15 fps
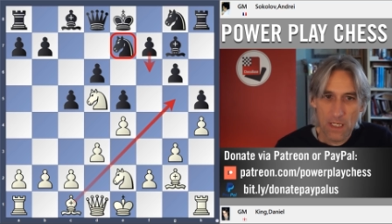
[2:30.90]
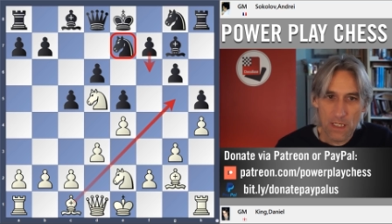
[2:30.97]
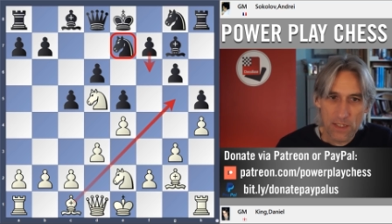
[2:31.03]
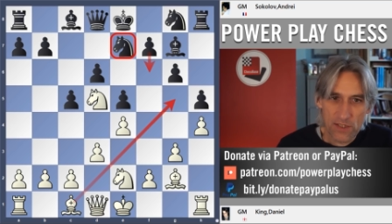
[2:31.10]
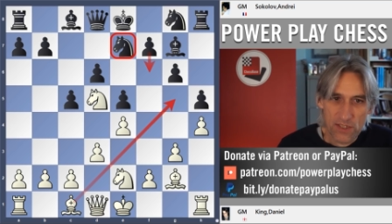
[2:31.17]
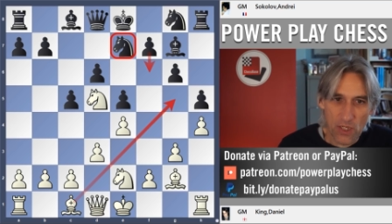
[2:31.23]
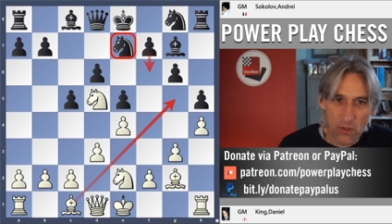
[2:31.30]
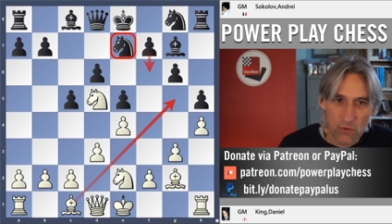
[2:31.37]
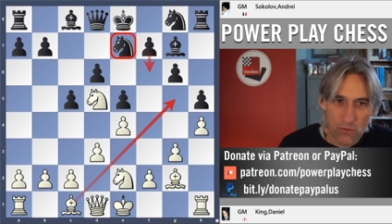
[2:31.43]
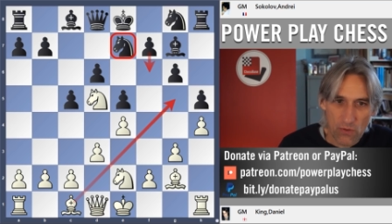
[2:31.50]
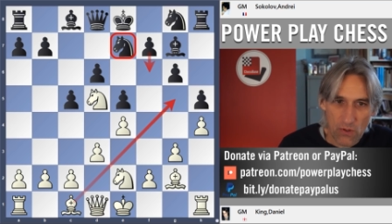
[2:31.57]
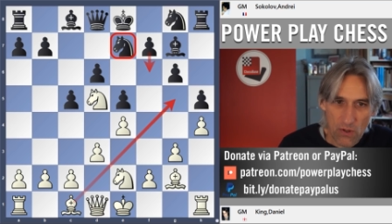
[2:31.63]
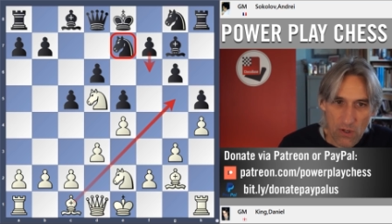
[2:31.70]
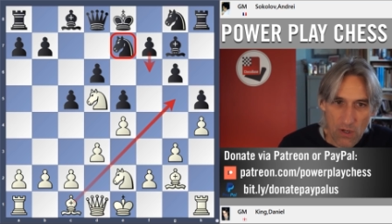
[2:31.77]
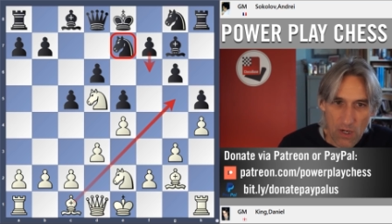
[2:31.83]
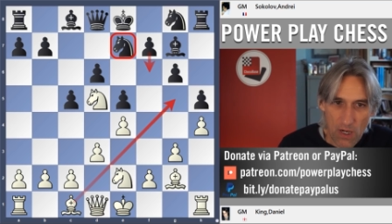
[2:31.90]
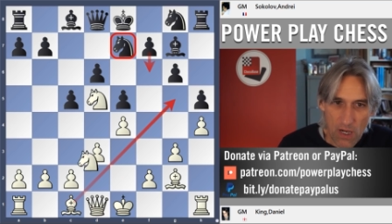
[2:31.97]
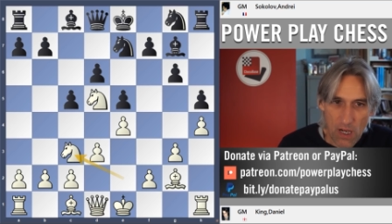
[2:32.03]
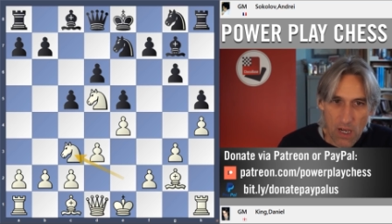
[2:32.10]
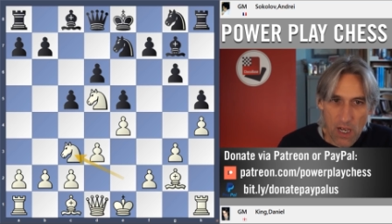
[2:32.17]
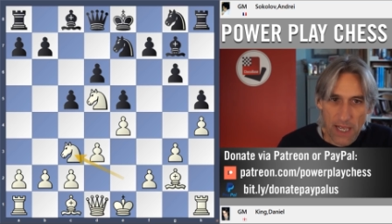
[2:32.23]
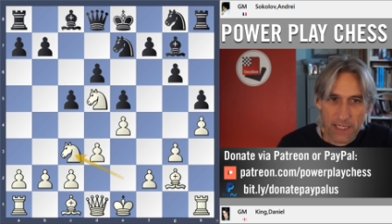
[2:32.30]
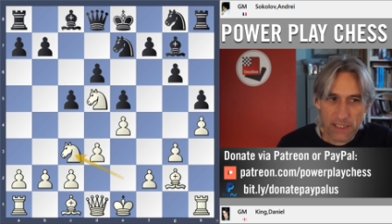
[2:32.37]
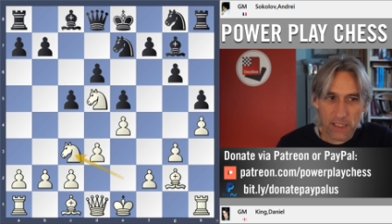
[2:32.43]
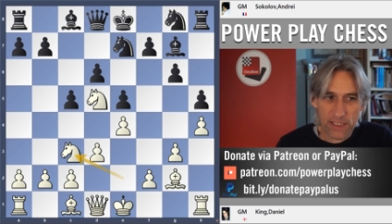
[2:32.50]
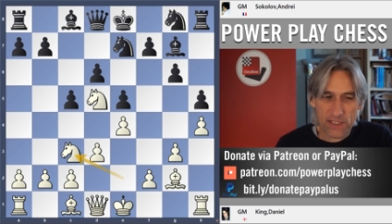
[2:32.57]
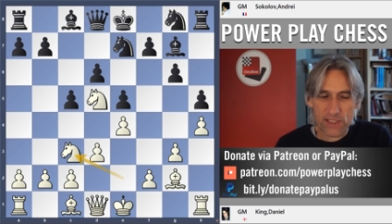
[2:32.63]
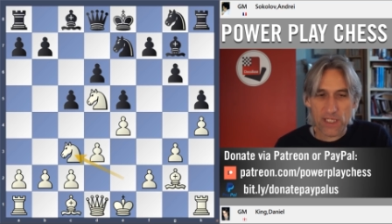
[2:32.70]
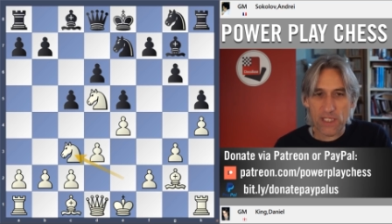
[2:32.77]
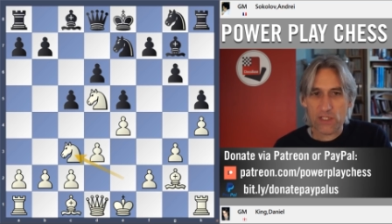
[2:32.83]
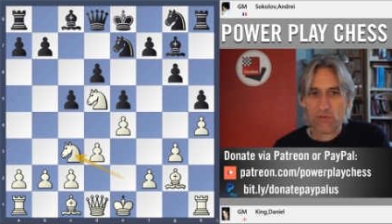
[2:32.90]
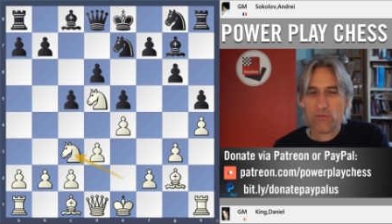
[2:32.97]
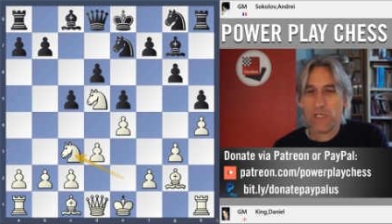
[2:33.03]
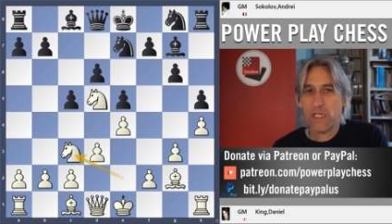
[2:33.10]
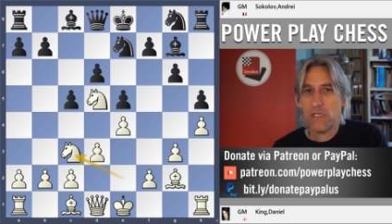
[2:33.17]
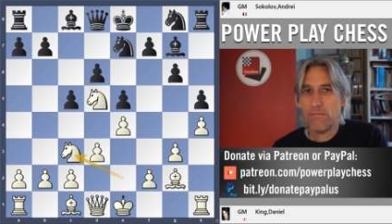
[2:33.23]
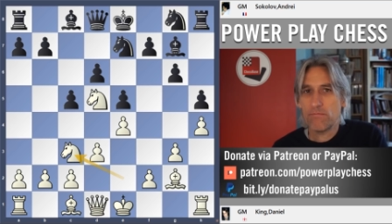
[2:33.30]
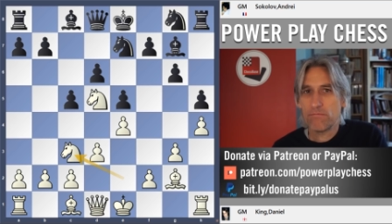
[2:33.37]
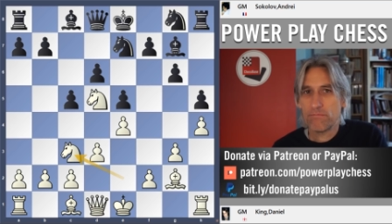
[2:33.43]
So knight c3,